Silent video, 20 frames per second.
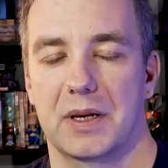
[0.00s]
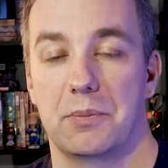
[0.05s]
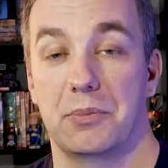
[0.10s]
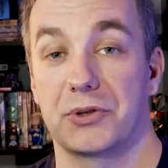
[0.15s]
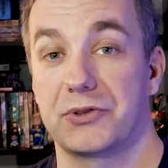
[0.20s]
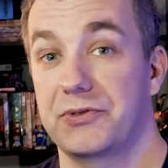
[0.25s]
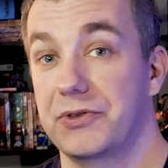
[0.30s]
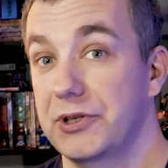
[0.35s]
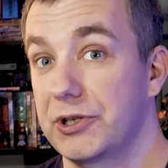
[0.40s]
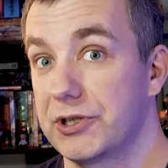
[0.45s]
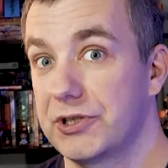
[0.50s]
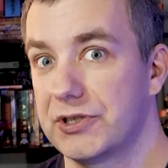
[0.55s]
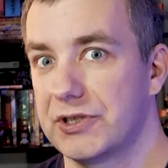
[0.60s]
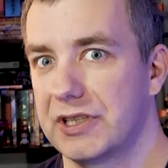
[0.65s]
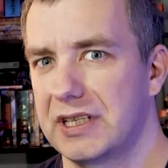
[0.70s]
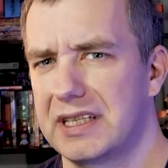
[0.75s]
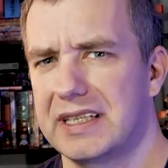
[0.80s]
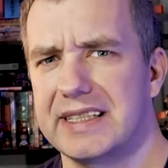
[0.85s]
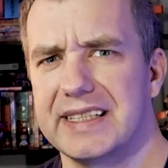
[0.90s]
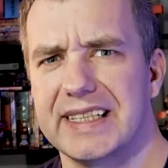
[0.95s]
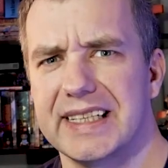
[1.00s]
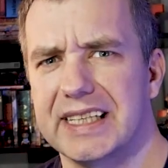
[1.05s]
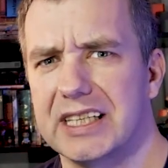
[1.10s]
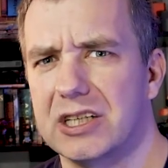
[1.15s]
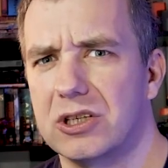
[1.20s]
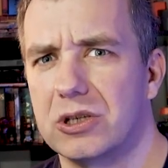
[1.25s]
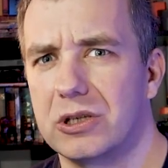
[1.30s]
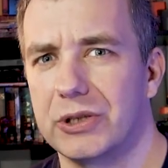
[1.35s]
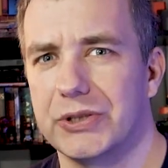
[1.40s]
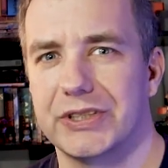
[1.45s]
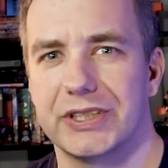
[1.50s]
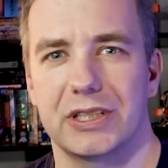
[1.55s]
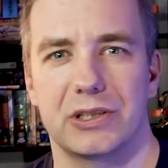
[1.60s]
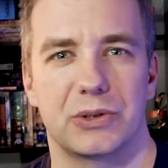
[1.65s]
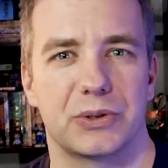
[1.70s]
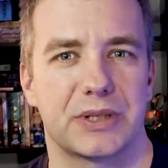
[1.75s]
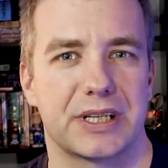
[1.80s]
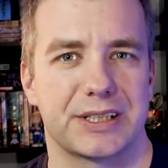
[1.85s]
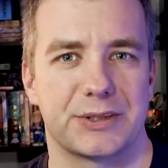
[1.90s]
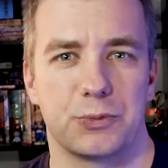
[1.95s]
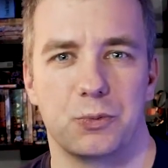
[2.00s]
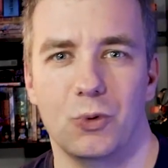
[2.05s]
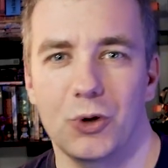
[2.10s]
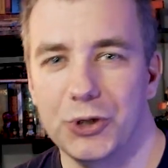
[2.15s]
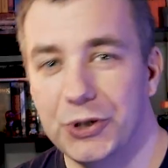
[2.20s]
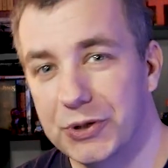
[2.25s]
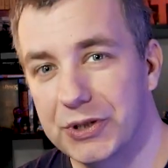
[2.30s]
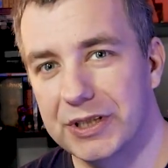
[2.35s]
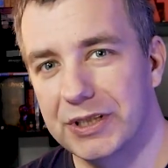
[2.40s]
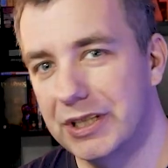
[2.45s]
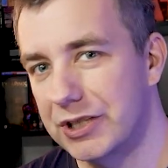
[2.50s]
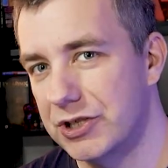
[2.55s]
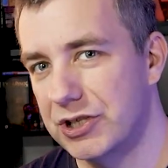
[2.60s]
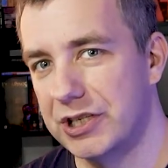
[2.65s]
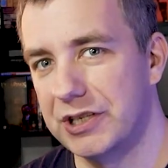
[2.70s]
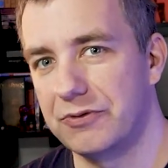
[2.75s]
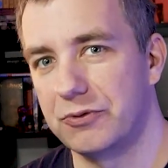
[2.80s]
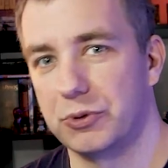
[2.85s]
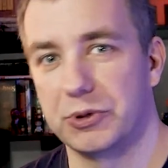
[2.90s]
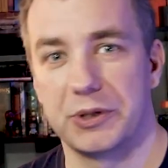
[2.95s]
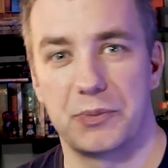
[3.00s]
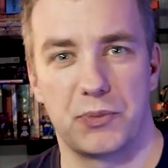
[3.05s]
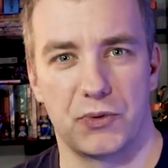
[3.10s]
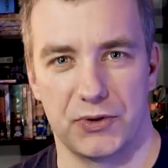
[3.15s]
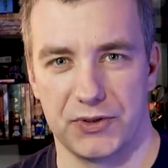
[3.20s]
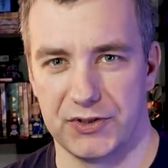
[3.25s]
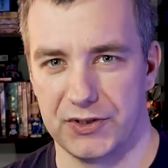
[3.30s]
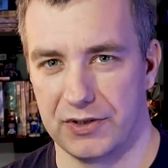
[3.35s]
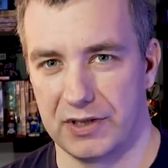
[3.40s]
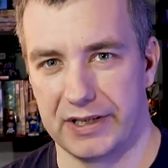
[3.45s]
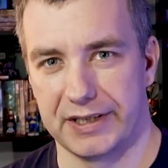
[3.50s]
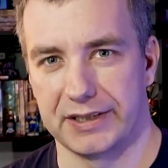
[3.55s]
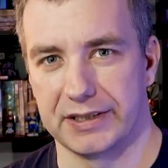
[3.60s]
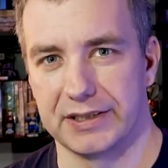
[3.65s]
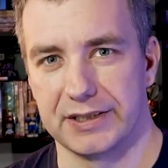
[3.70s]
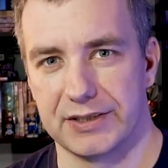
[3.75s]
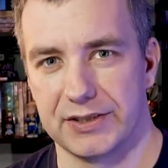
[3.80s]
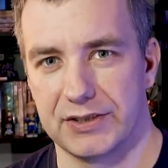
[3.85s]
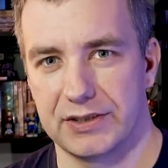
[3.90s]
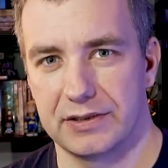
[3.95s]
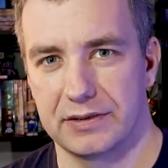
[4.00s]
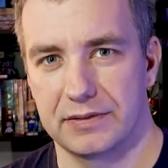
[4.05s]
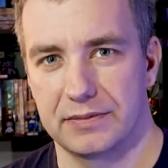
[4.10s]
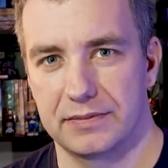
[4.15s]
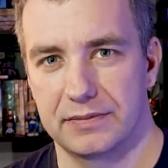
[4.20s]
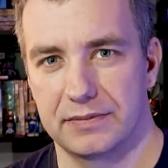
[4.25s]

But first, let's take a closer look at what you can achieve with a printer like this.